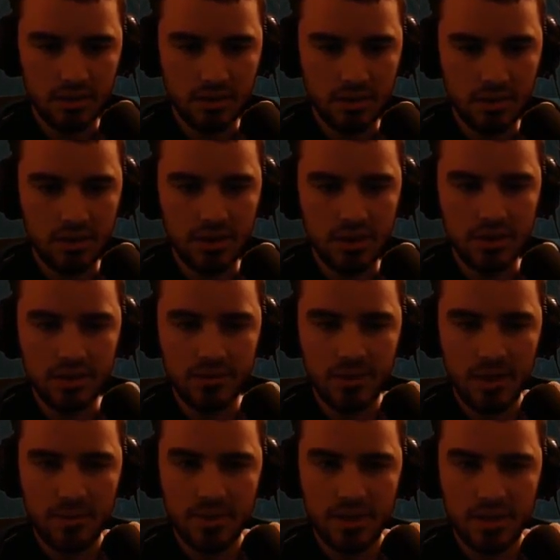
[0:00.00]
Could get the
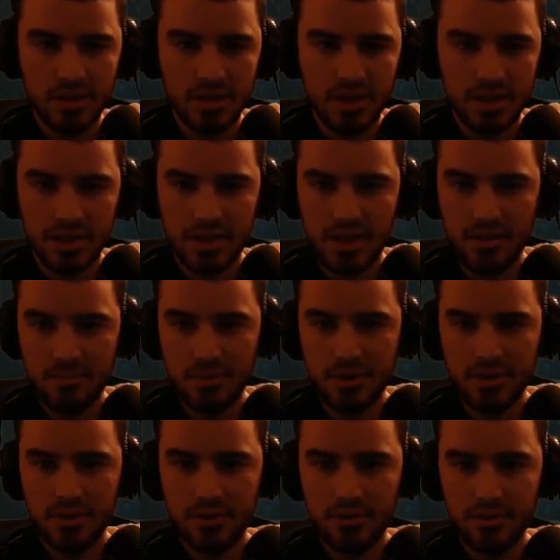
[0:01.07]
Rabadon Deathcap, but
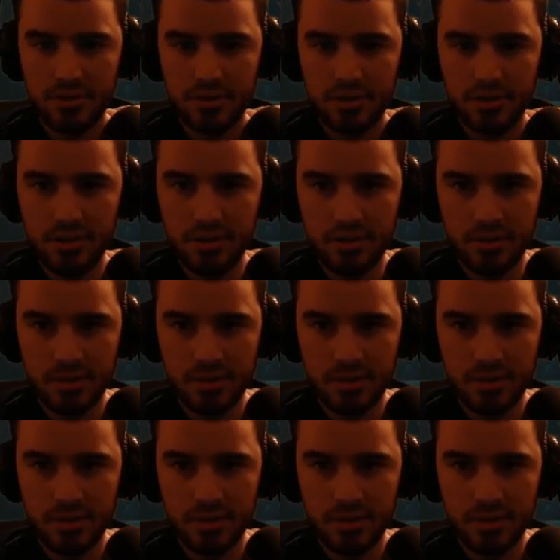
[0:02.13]
you know,